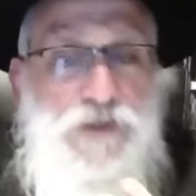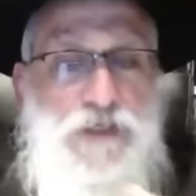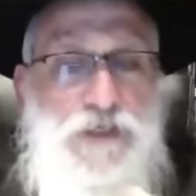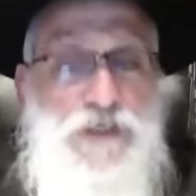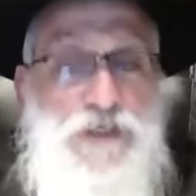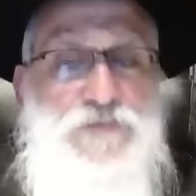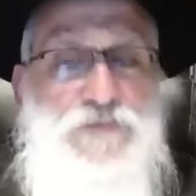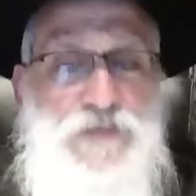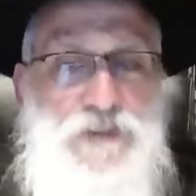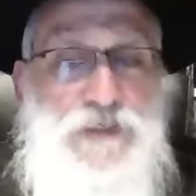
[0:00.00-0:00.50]

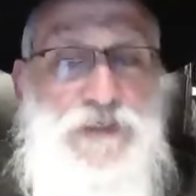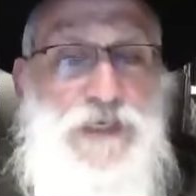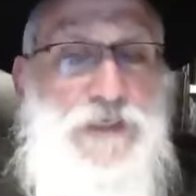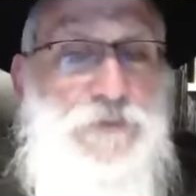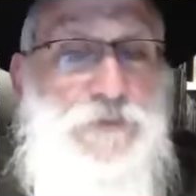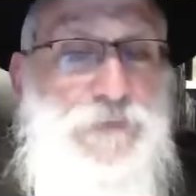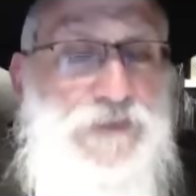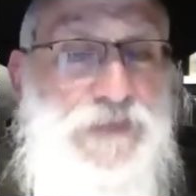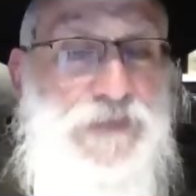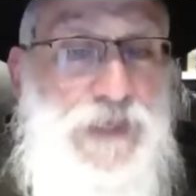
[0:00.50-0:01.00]
It's
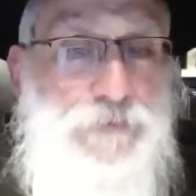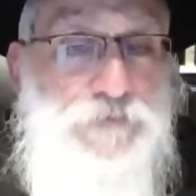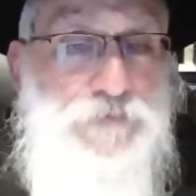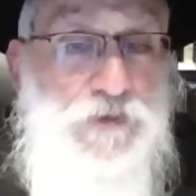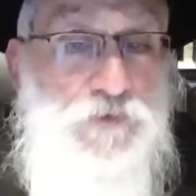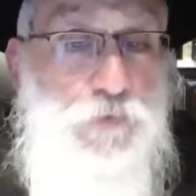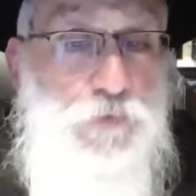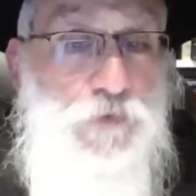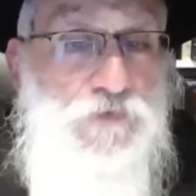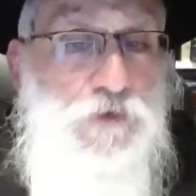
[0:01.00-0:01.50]
inanimate
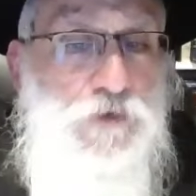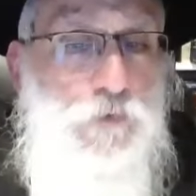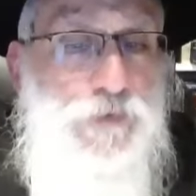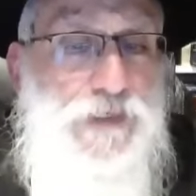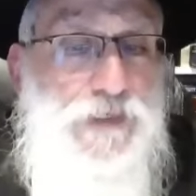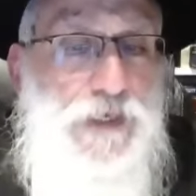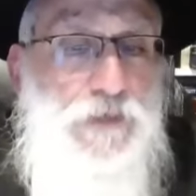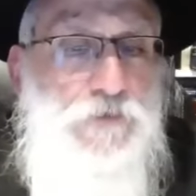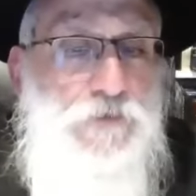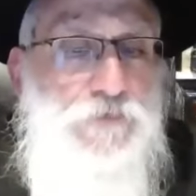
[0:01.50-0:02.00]
objects. What's
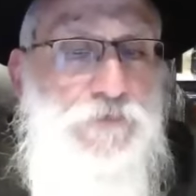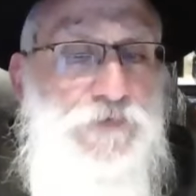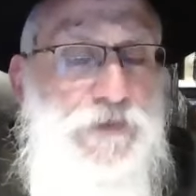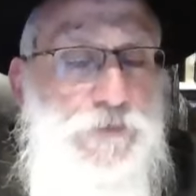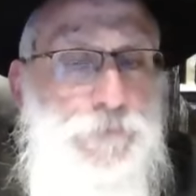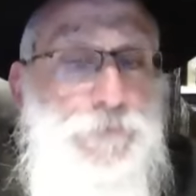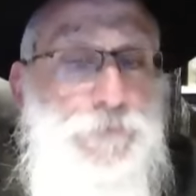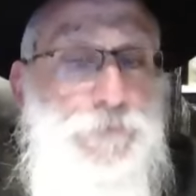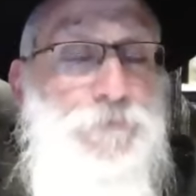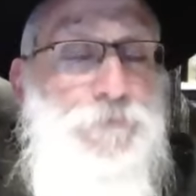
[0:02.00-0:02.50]
going on over here?